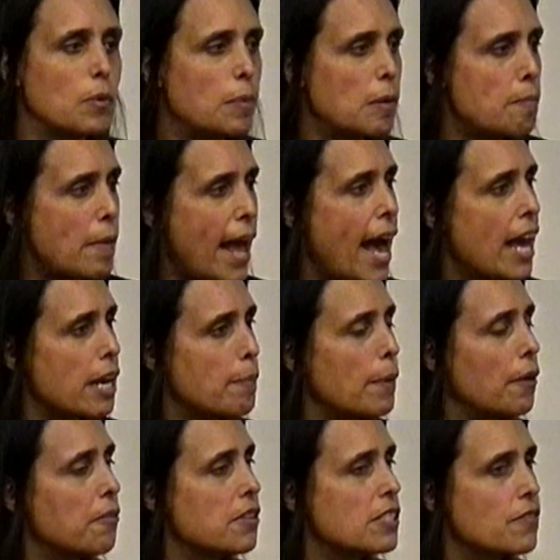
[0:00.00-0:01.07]
And so we've been
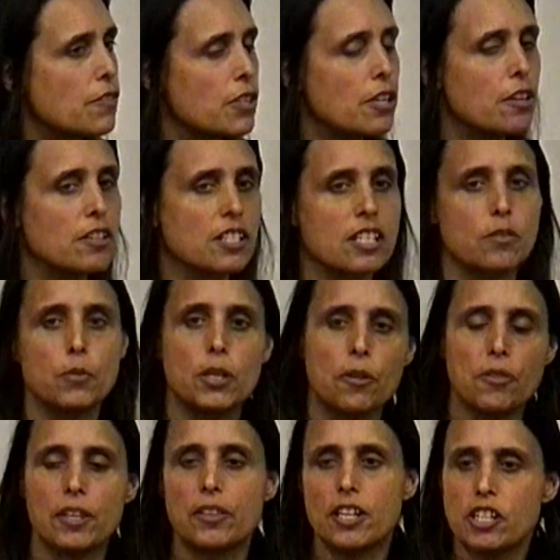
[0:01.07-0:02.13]
mad about this for years.
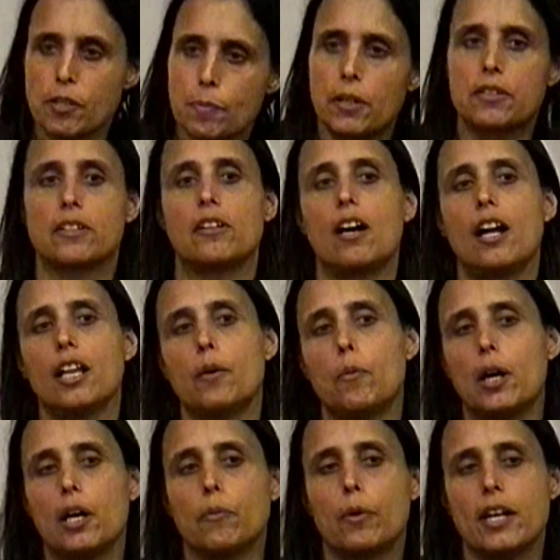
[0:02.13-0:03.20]
We don't think they should be able to
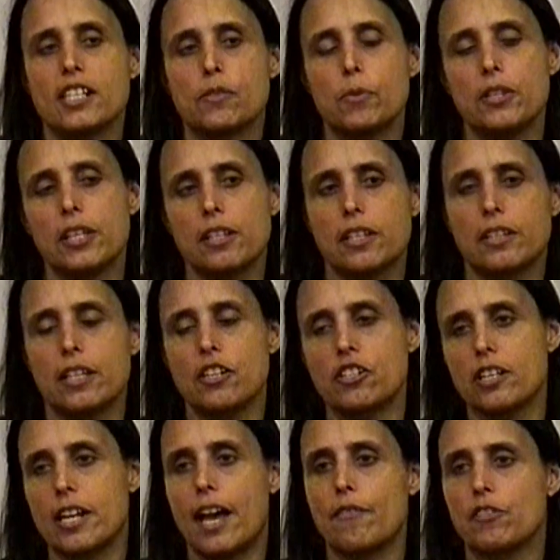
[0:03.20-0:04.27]
call it wild rice. We think
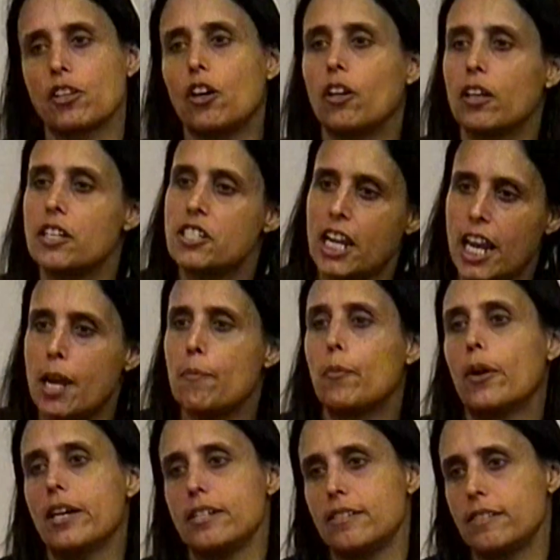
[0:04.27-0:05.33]
that they should have to call it
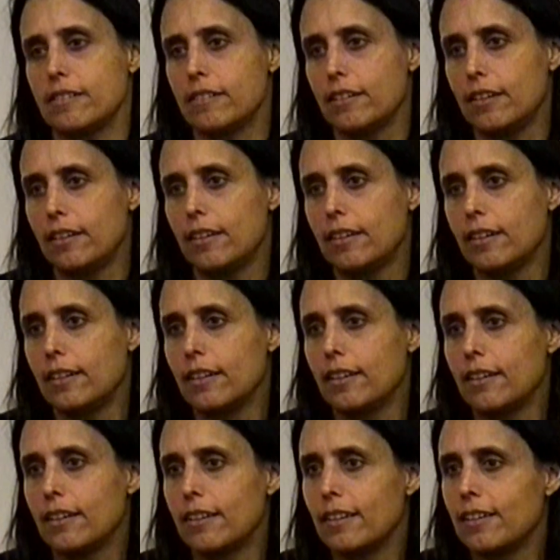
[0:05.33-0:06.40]
tame rice
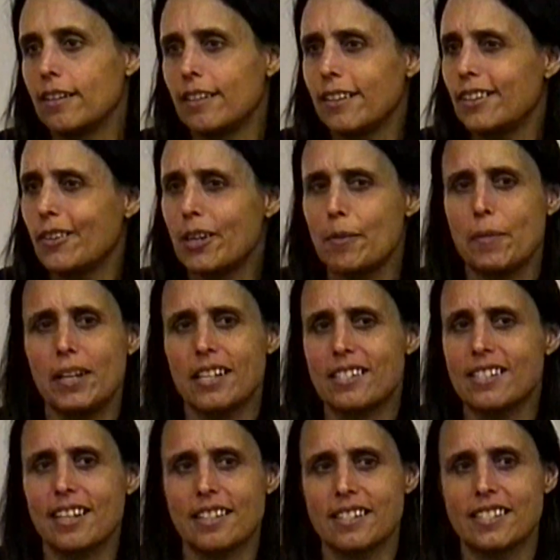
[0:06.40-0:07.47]
you know what I
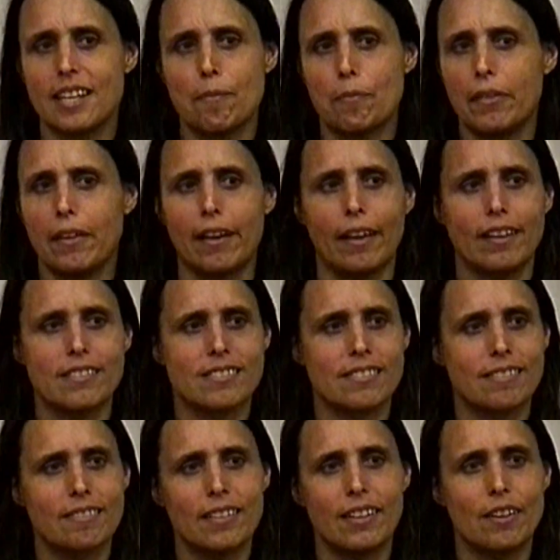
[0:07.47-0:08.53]
mean? It's not the same thing.
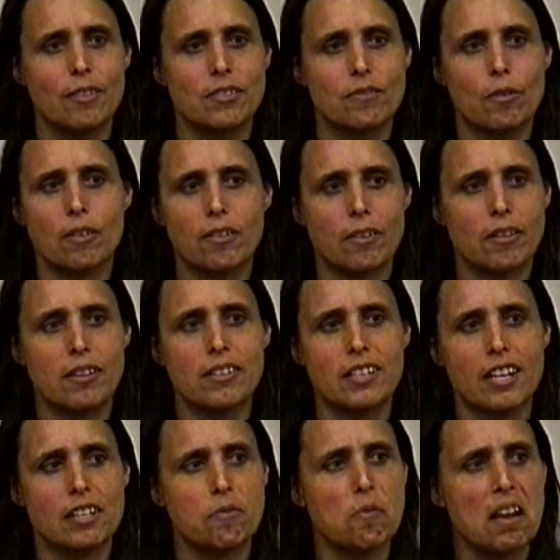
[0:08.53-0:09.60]
It's, you know,
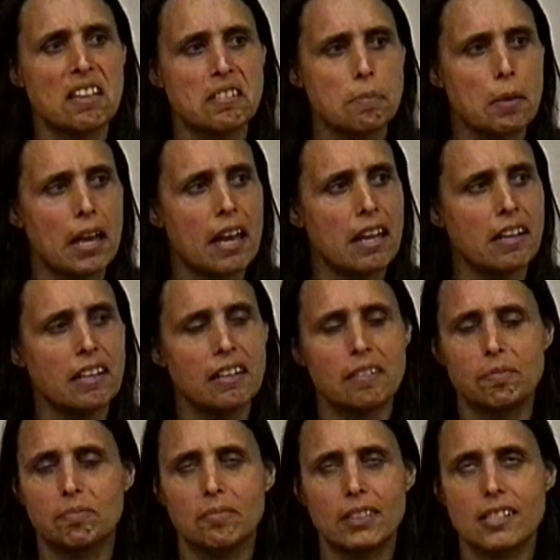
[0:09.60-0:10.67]
like rice
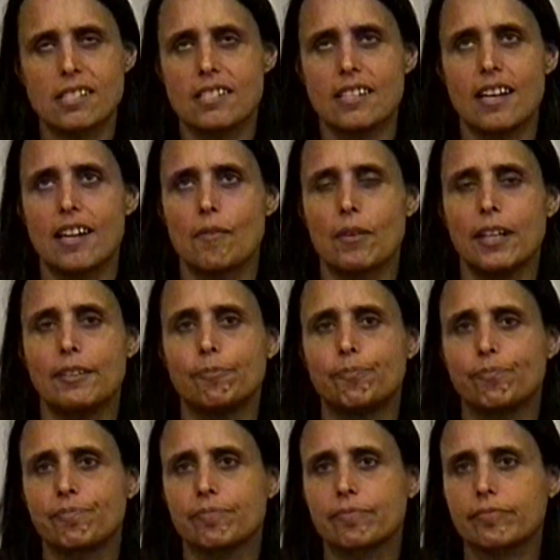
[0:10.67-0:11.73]
patty, and it's not
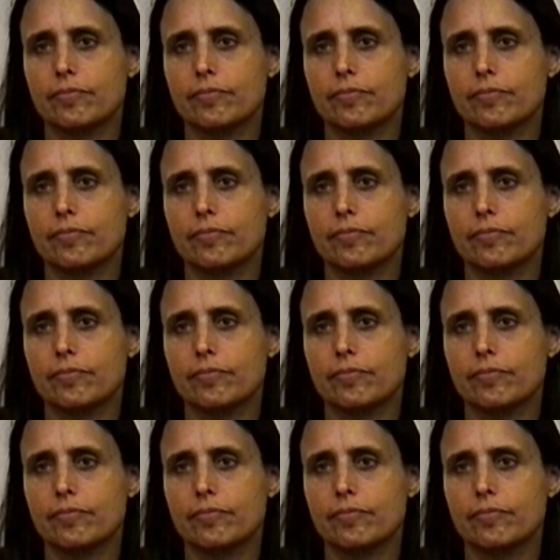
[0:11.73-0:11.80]
right.